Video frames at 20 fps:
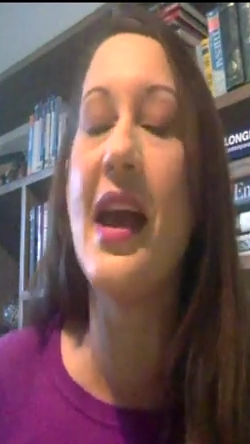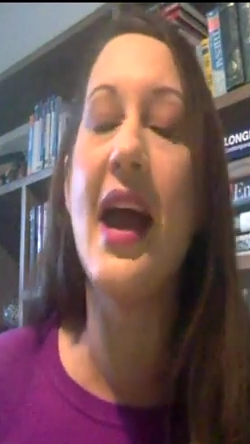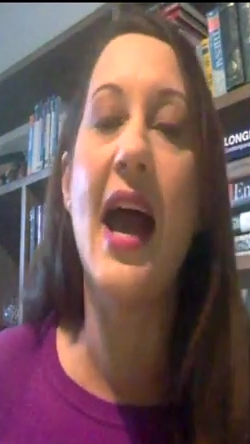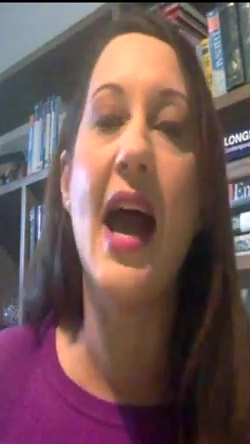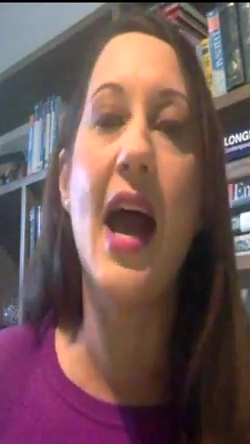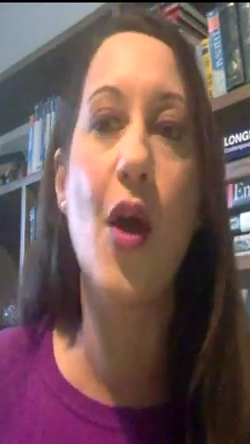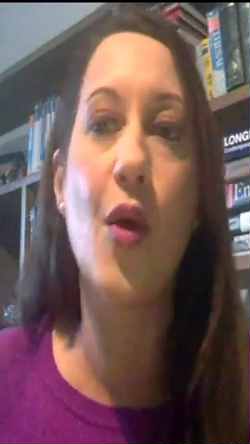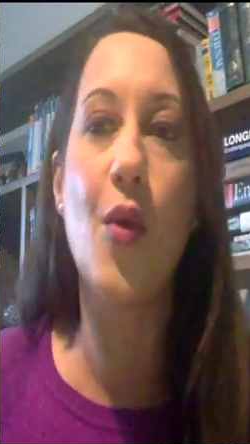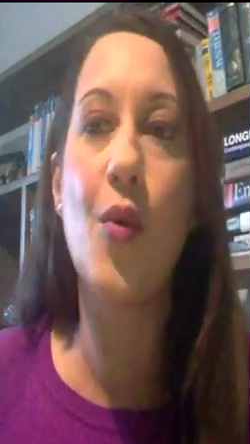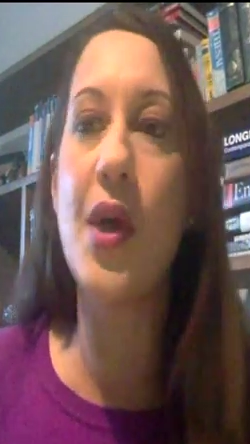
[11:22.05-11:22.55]

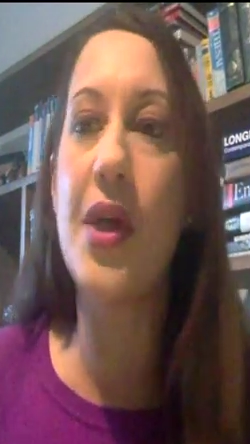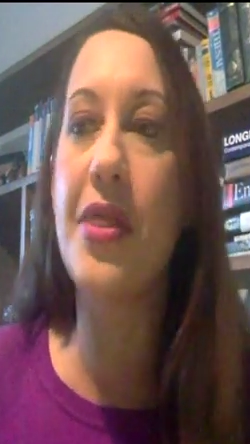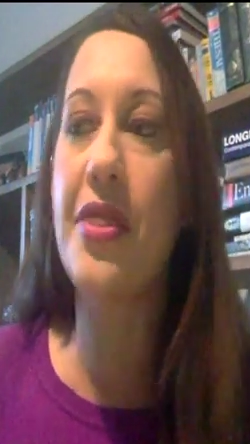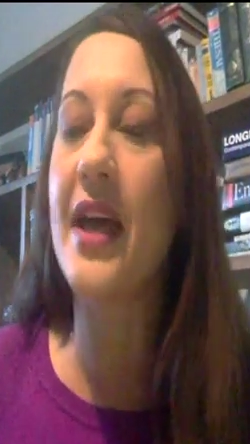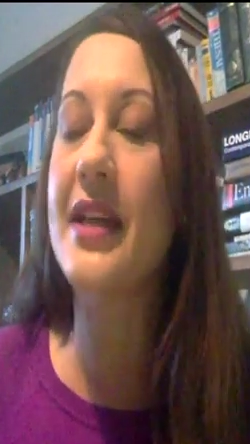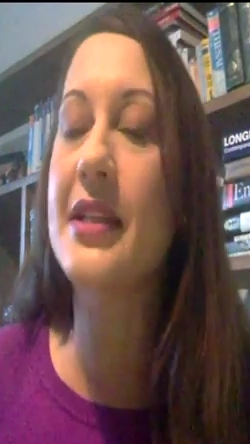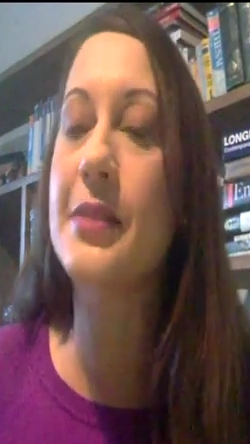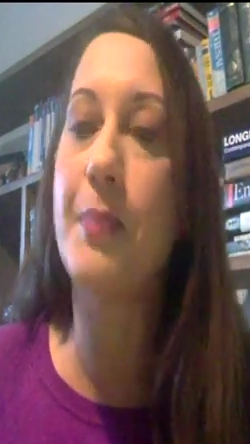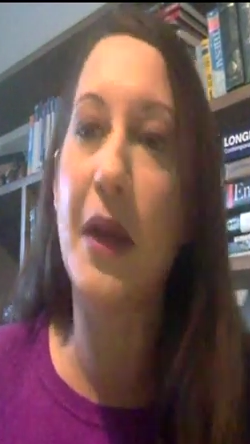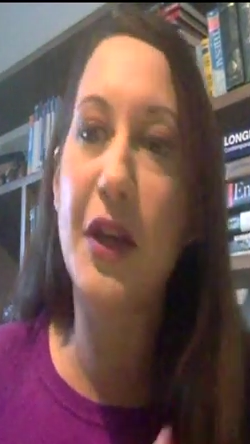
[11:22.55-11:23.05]
uh, with
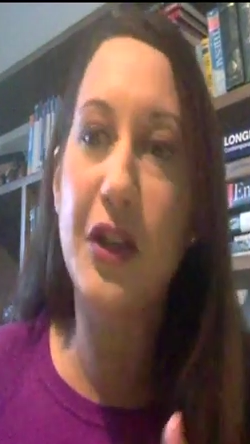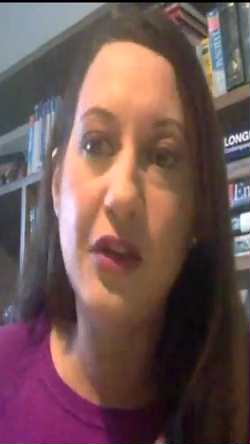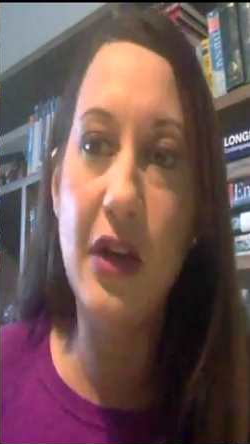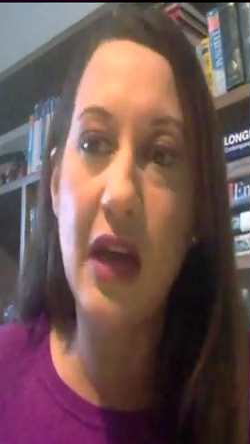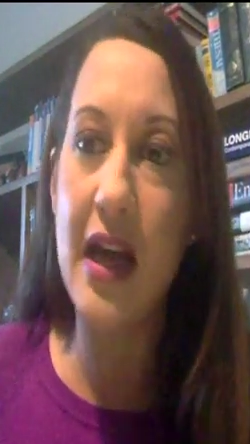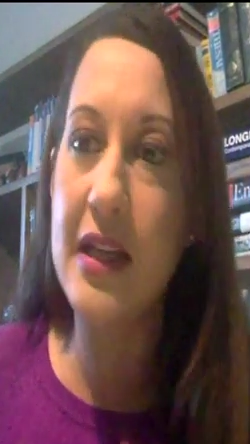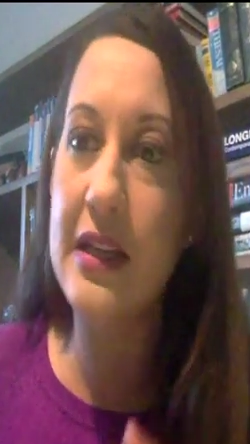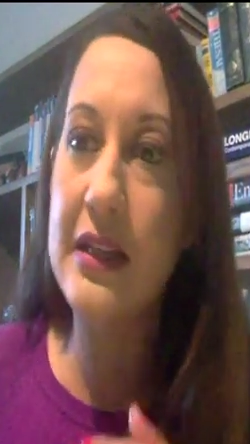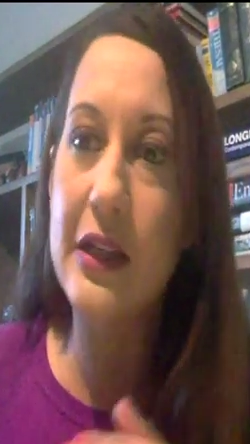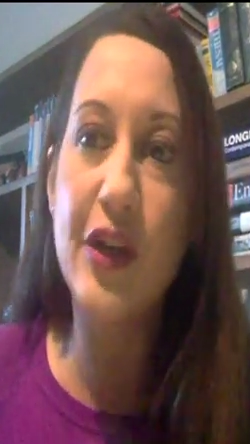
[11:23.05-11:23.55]
us, but
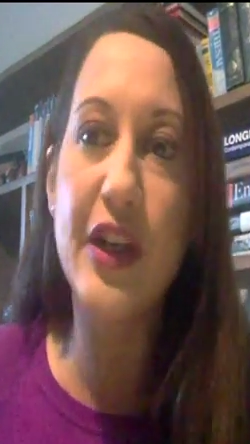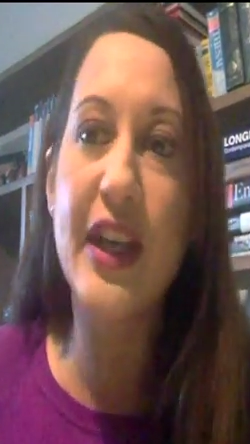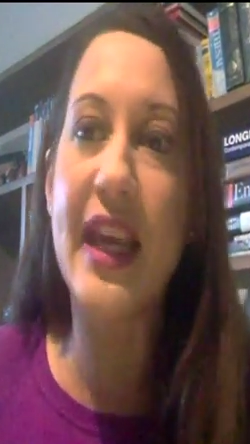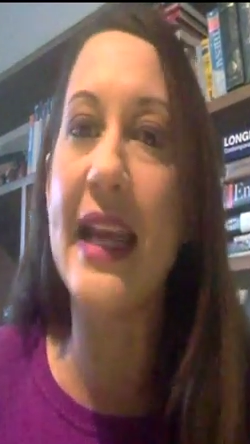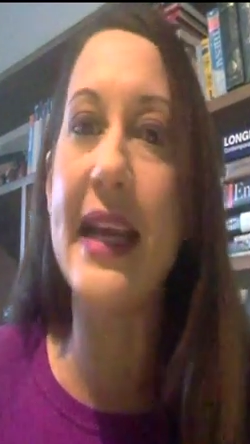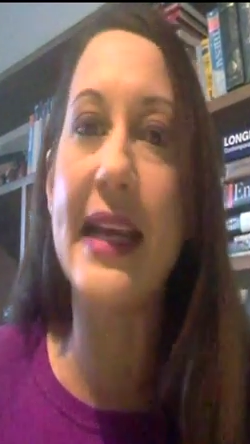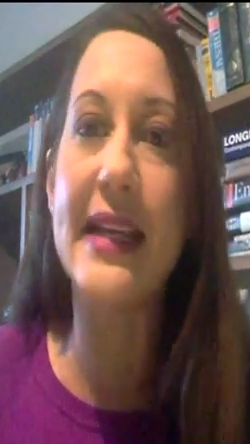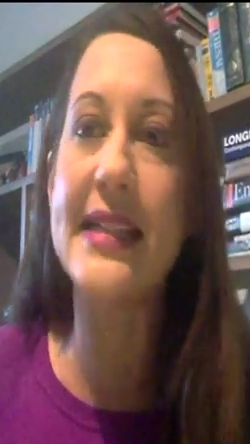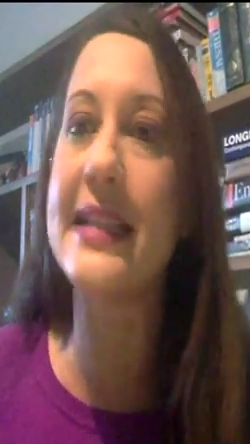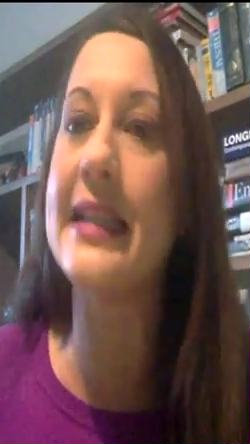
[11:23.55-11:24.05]
uh,
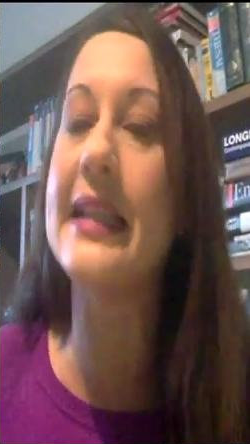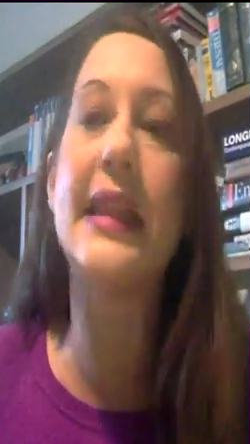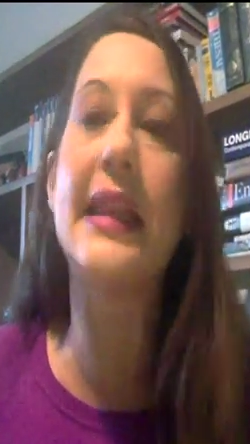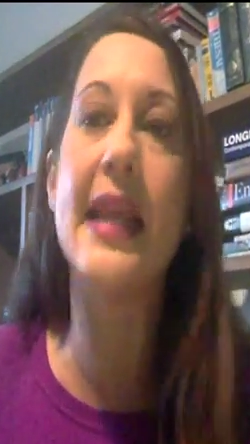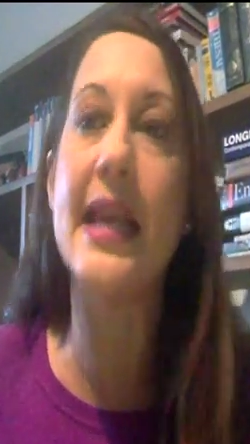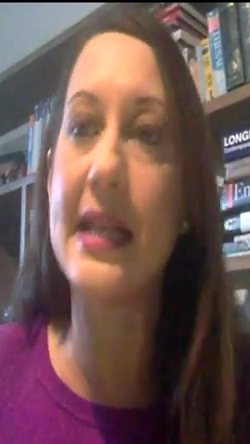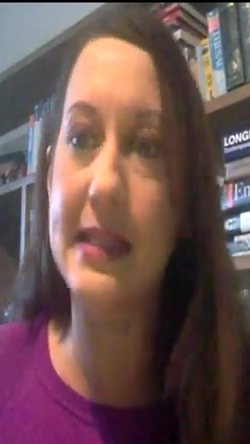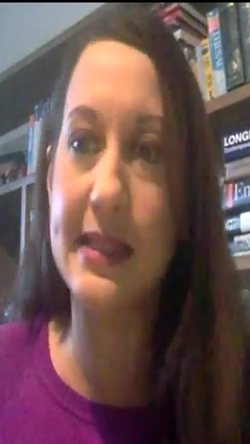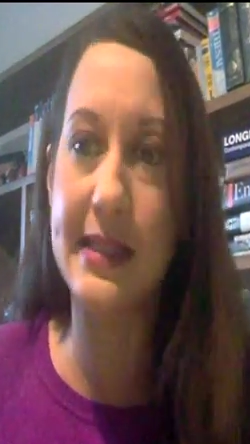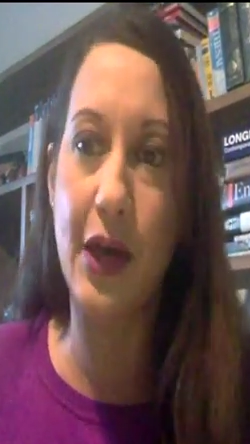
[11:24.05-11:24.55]
Lungile didn't
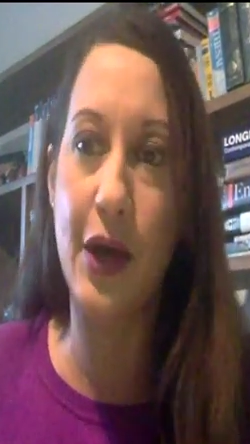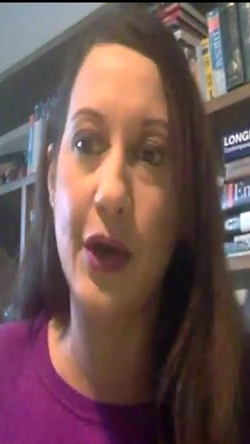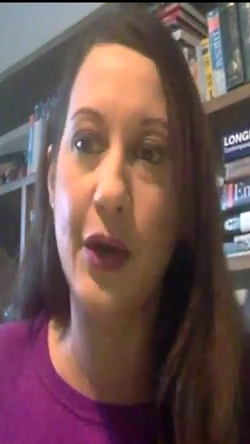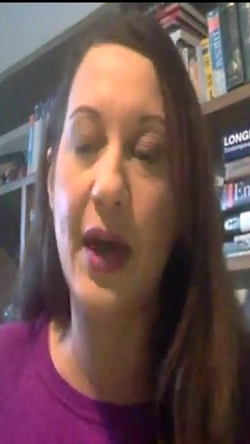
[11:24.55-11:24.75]
think so.